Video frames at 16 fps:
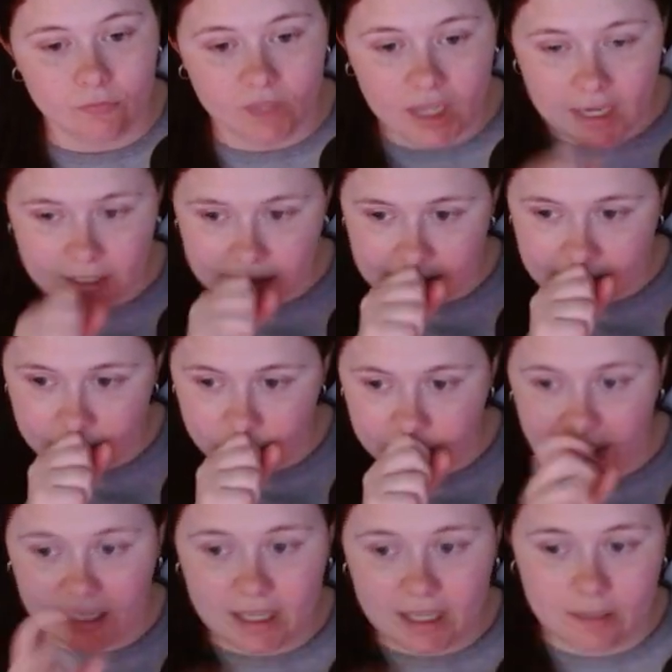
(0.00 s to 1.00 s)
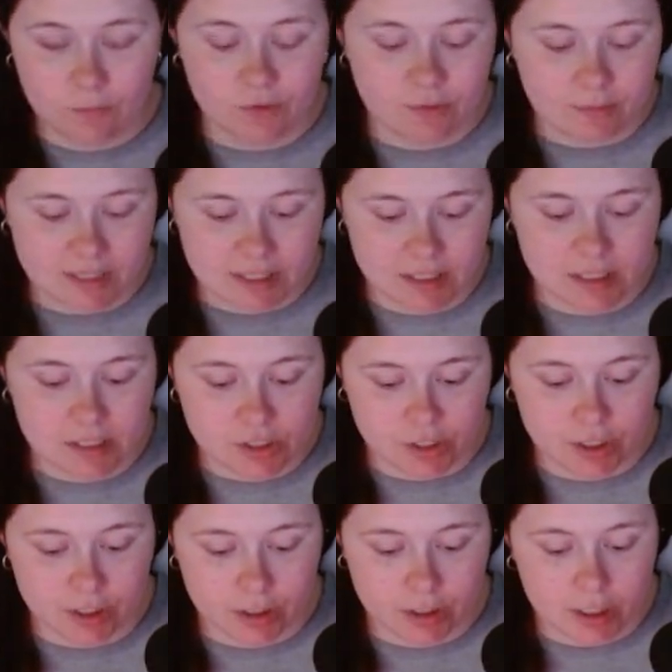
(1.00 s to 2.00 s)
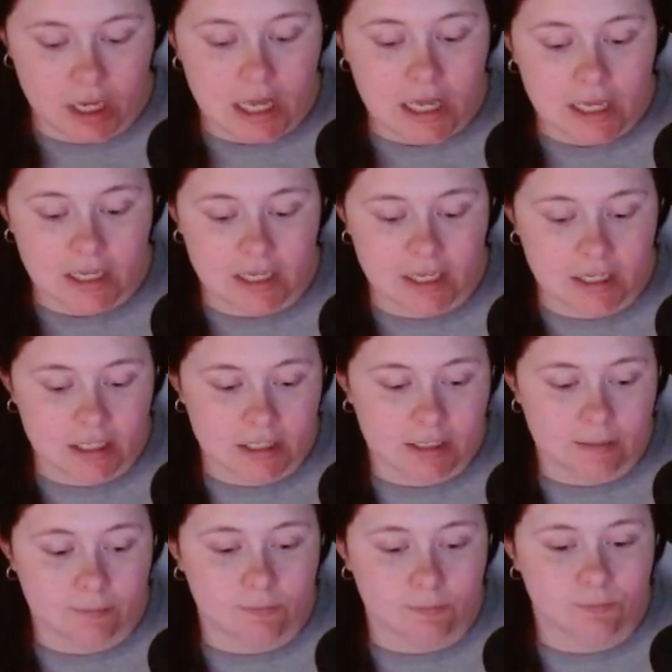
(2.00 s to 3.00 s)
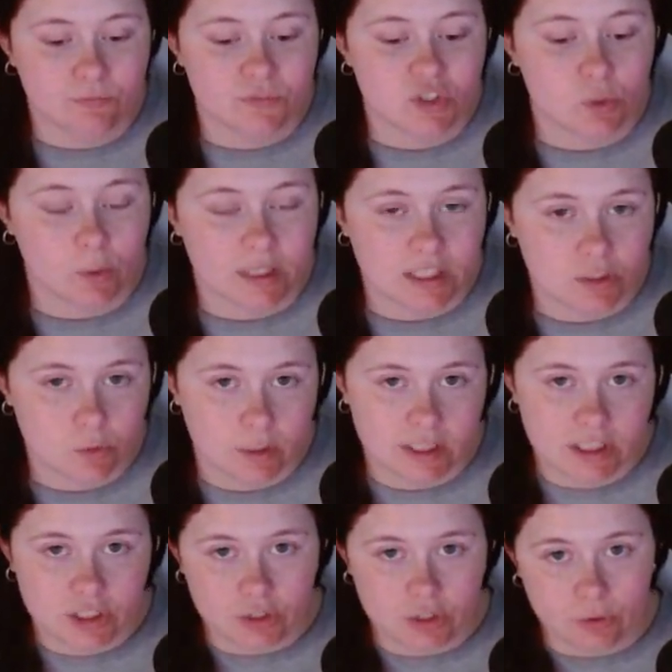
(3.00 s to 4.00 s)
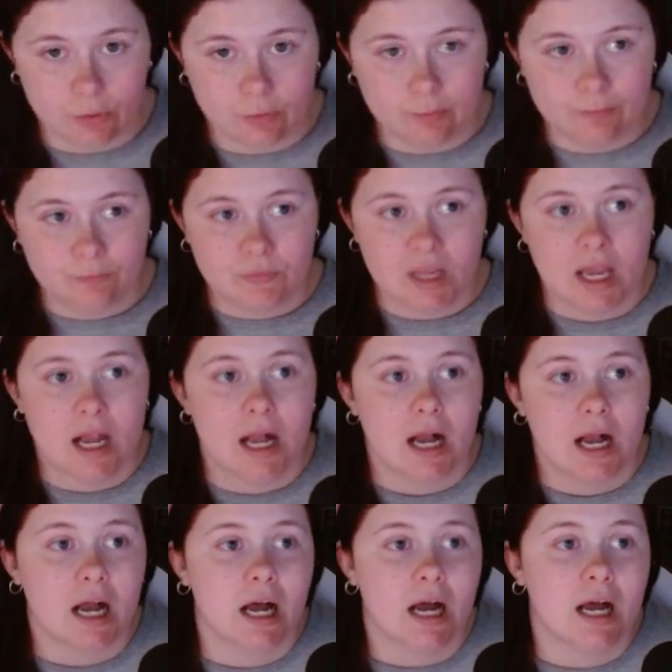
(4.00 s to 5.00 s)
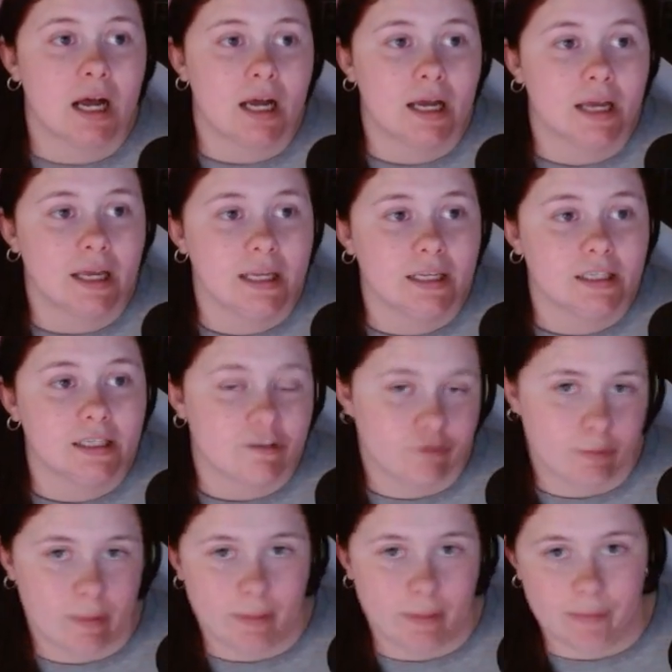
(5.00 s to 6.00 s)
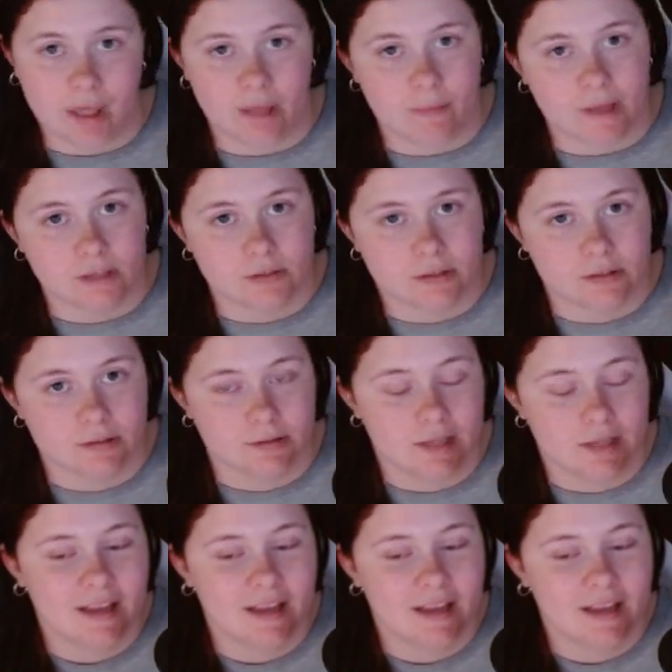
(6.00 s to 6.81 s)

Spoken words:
And then when I came with my sister in 2022, I never met Mickey Mouse.